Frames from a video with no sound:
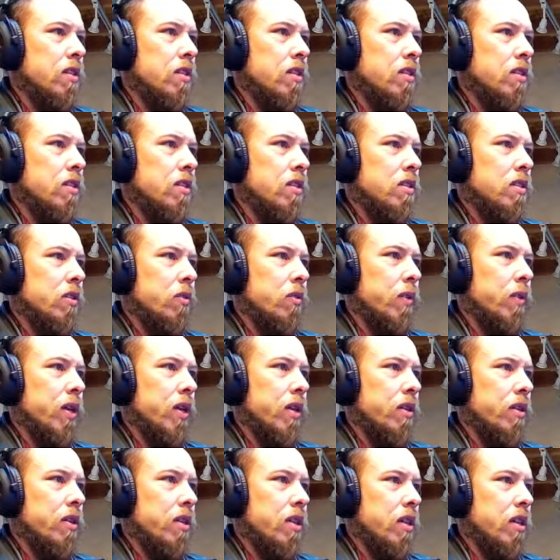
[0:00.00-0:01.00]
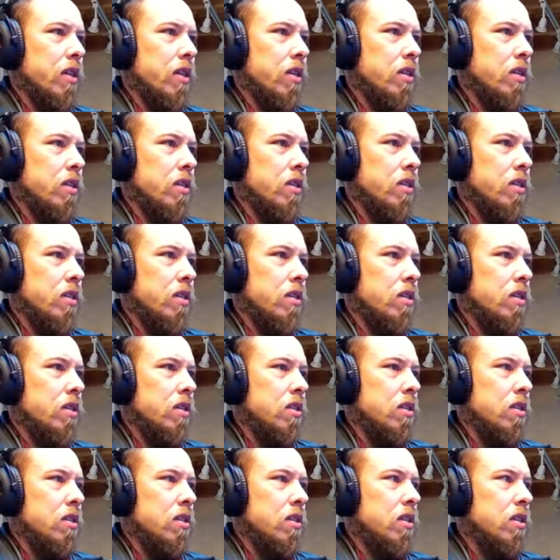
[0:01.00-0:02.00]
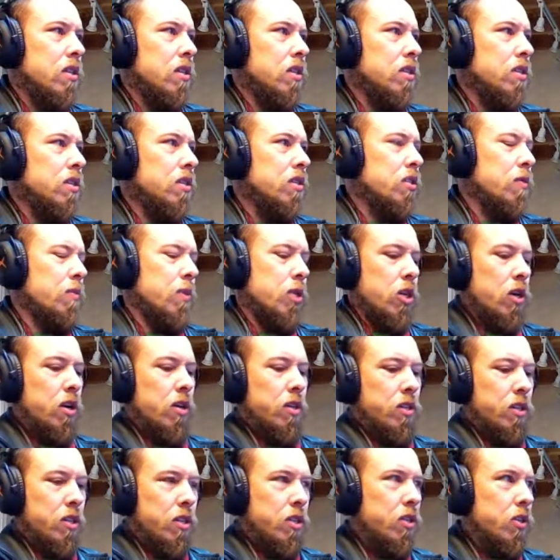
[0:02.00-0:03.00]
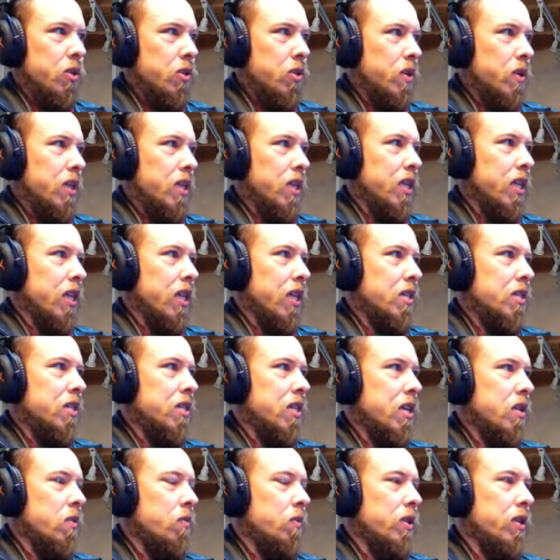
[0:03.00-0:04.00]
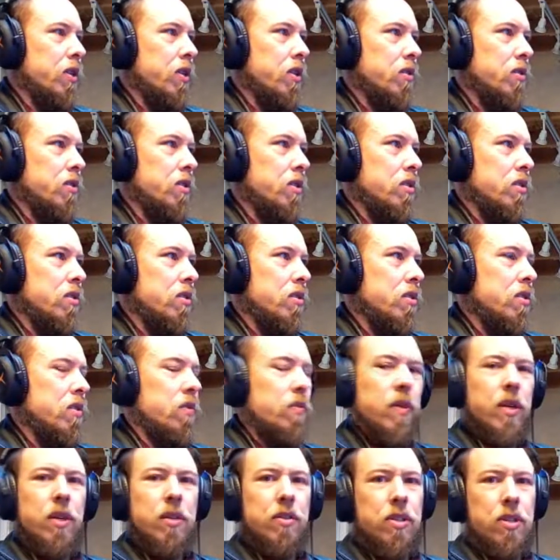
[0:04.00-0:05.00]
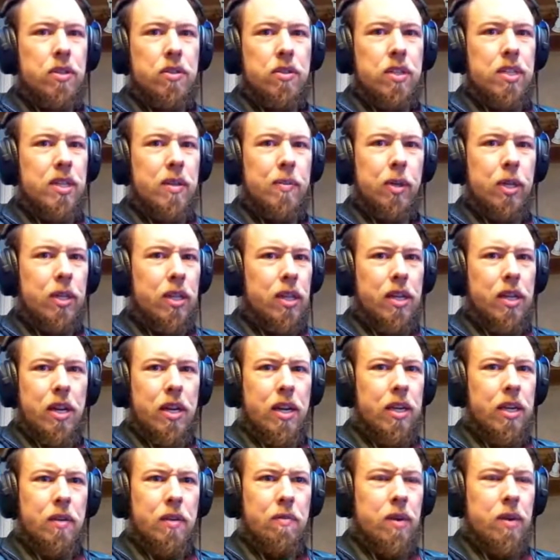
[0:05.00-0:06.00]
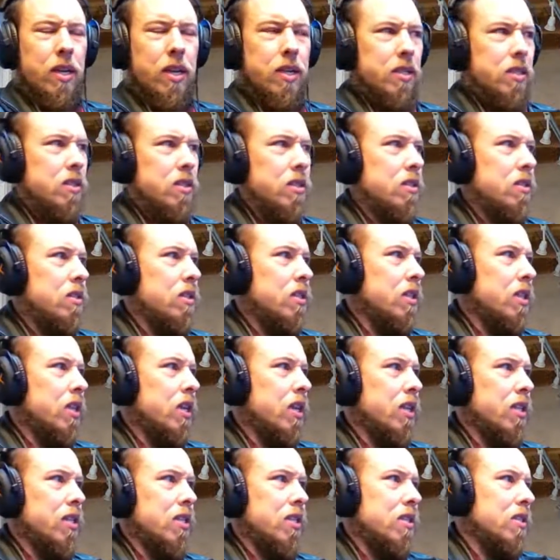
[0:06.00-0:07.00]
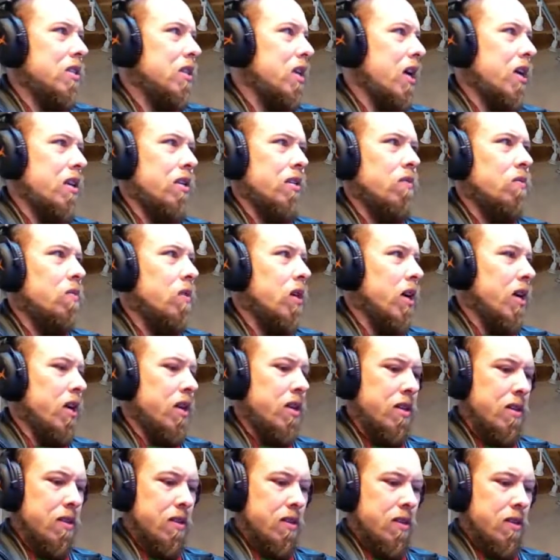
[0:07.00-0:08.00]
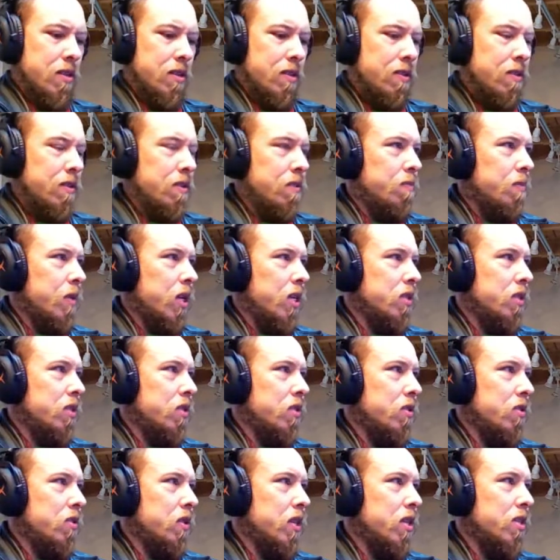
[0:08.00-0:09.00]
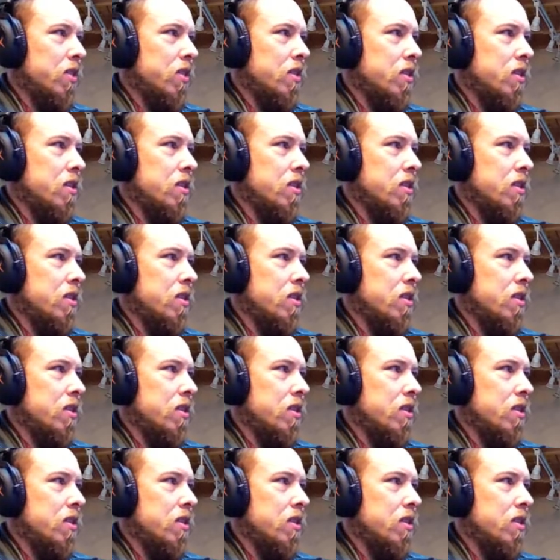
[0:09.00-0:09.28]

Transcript: It's so weird that this is so much harder to do in Linux than in Windows. In Windows, you just double click on it, it runs. In Linux, I don't know why. It makes you do this.